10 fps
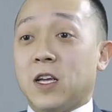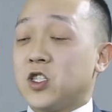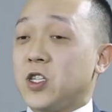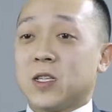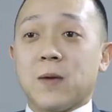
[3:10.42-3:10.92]
And
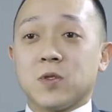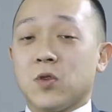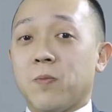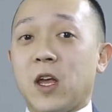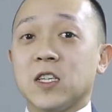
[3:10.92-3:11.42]
she's
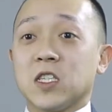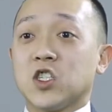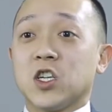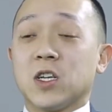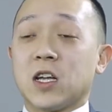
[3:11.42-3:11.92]
absolutely
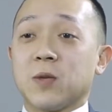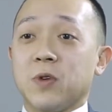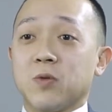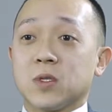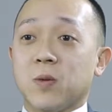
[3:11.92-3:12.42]
amazing. She connected
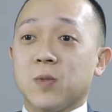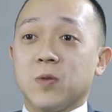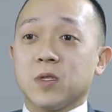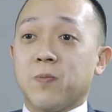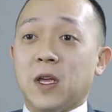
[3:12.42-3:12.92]
me with some of the
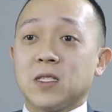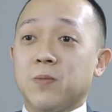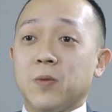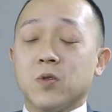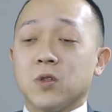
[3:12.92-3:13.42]
most amazing
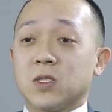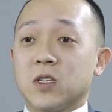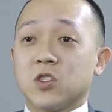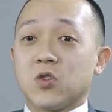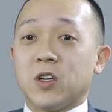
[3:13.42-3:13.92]
people in this
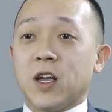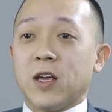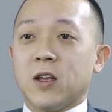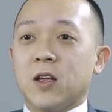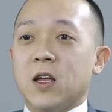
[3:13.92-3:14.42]
industry,
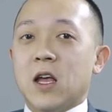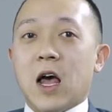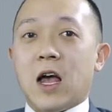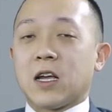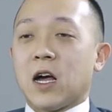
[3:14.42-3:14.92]
and
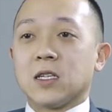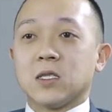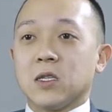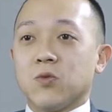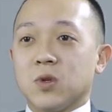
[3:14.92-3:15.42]
I
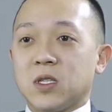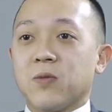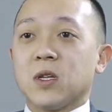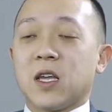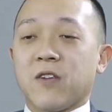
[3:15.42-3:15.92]
constantly was
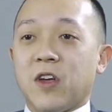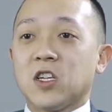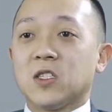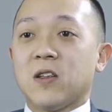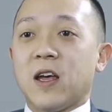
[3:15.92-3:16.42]
able to take
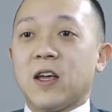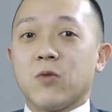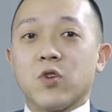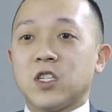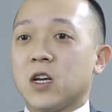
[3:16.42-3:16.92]
advantage of that
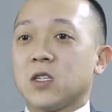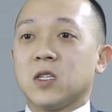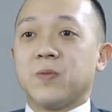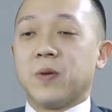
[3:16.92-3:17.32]
and reach out to these